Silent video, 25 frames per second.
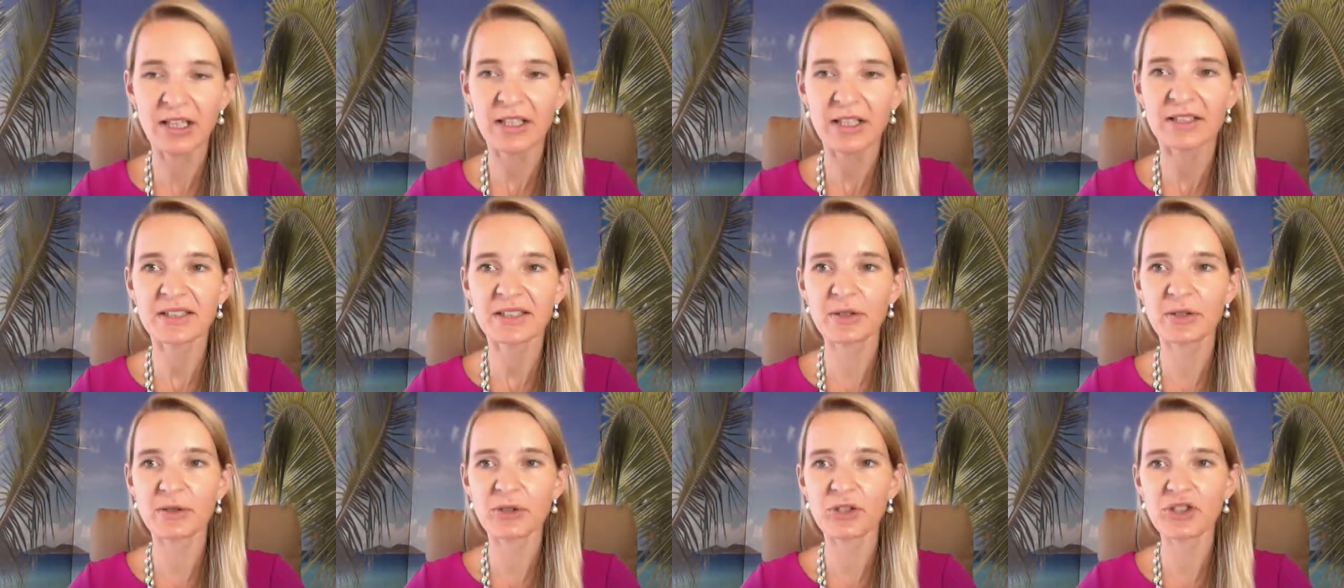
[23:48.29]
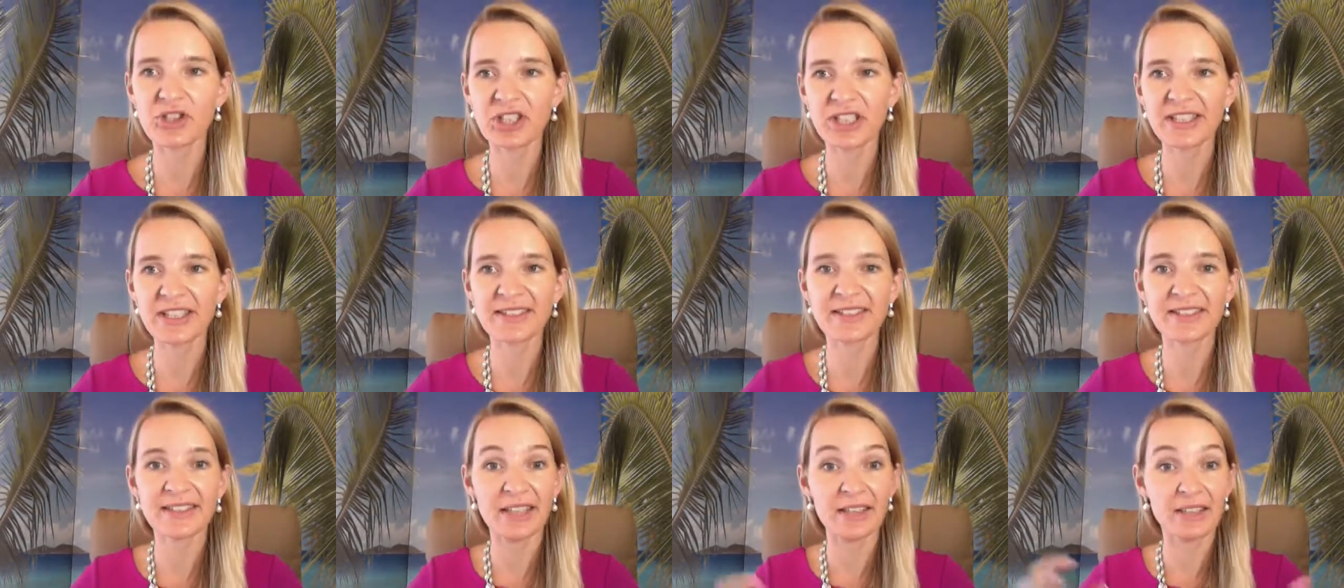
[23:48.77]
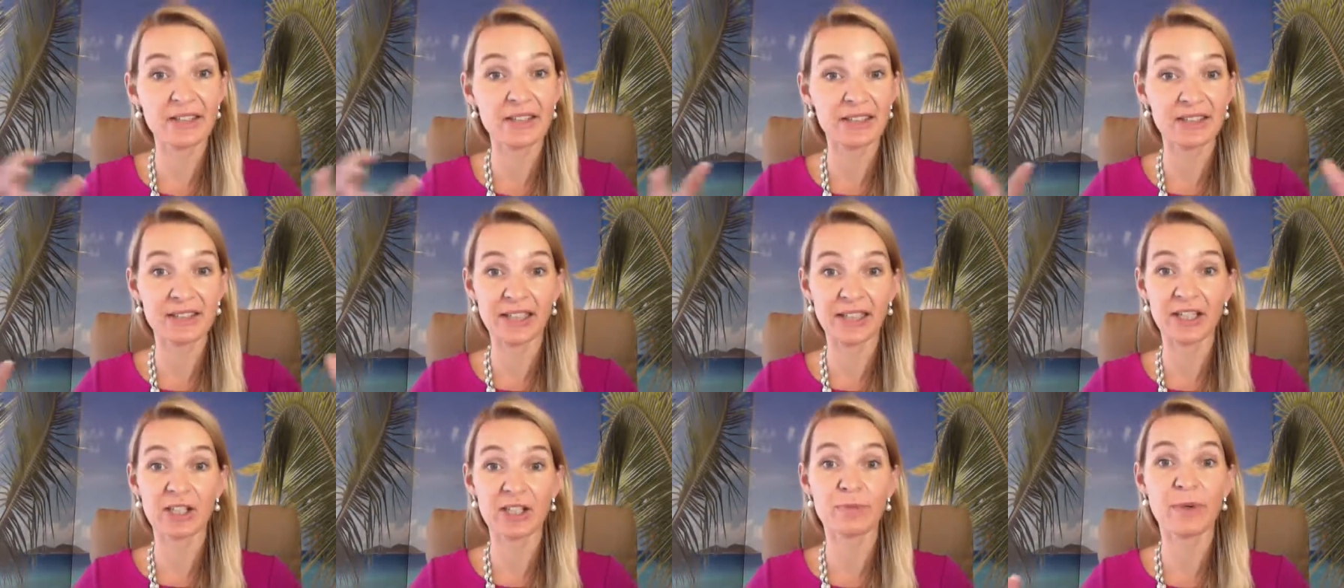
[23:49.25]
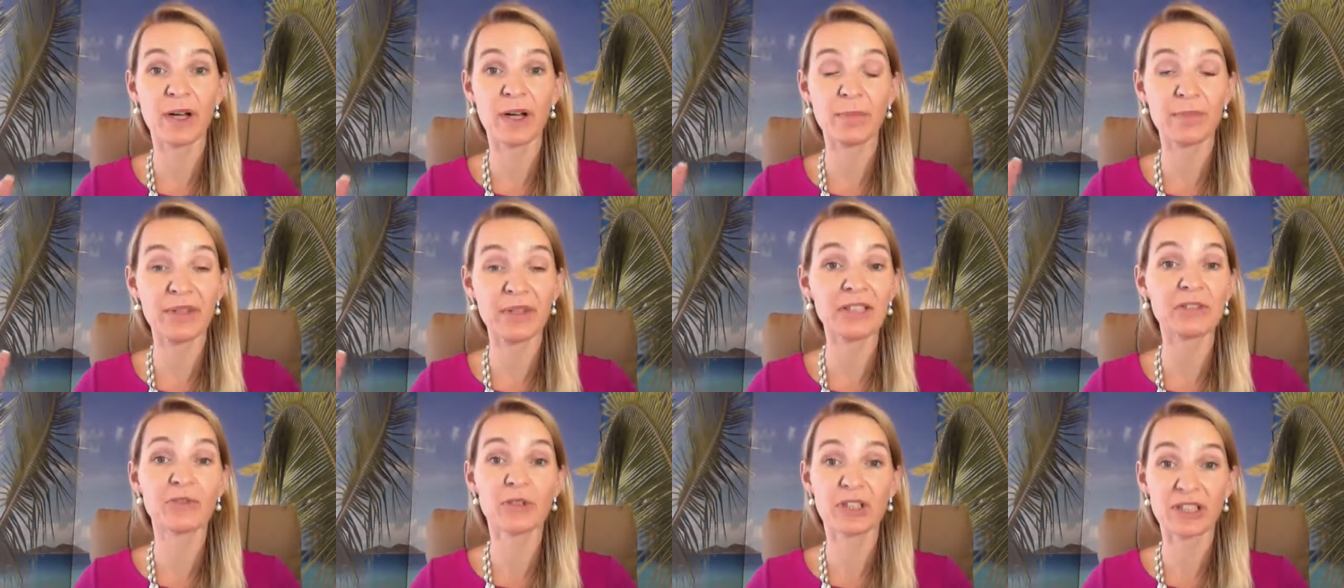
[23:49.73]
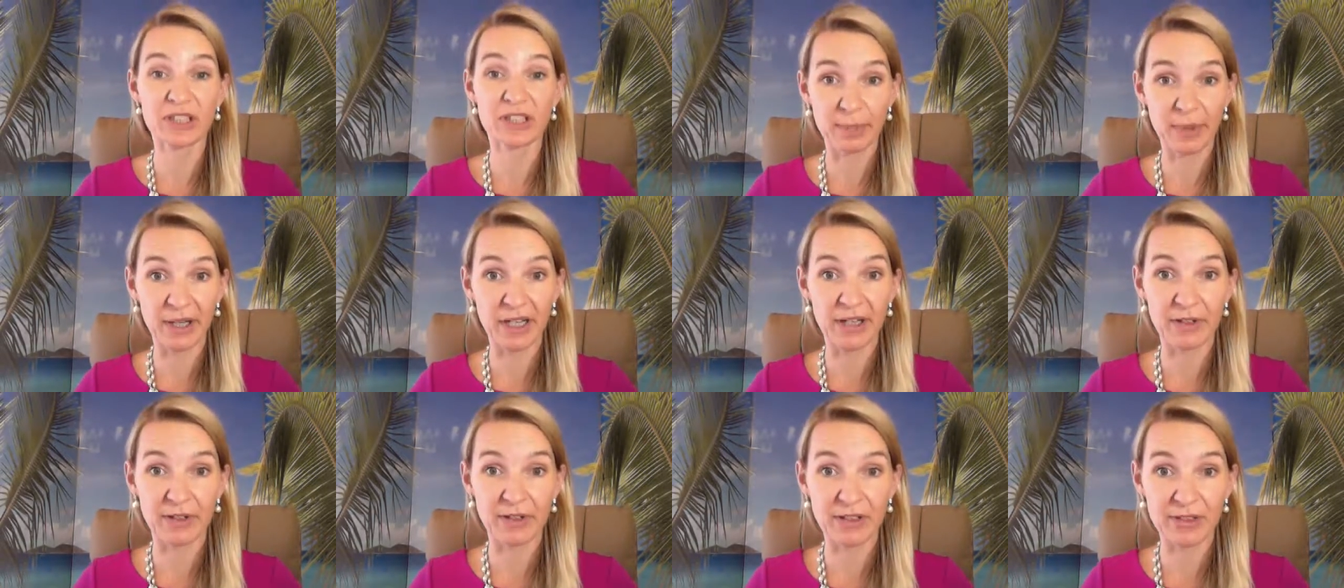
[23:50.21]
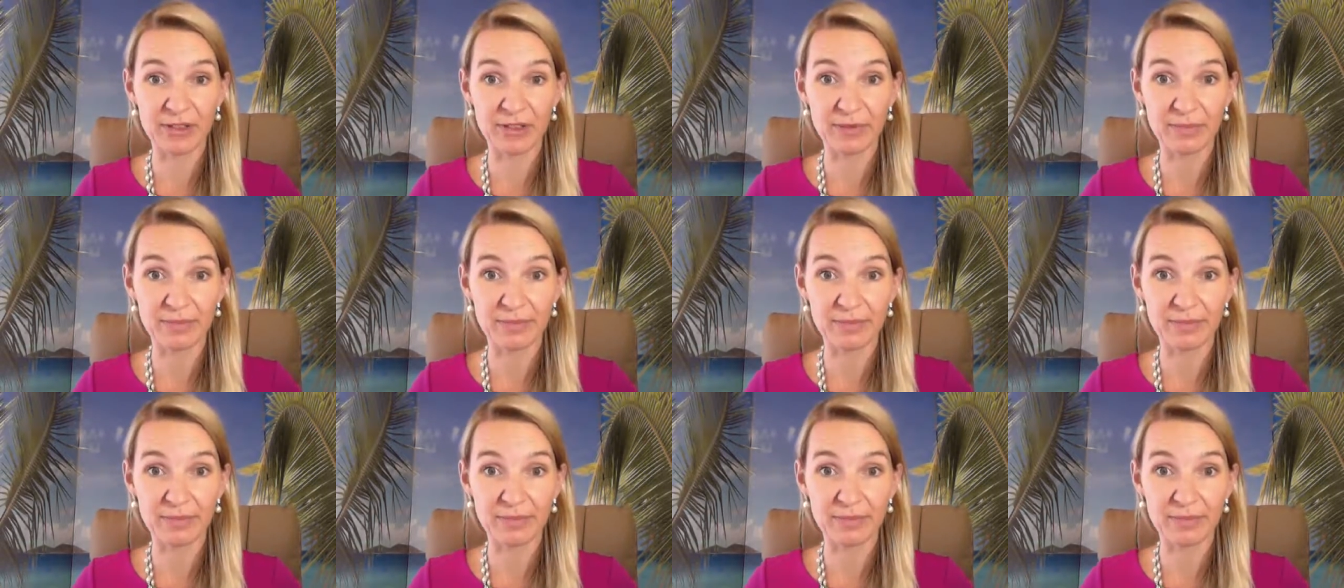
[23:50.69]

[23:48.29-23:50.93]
So she set the stage by being transparent.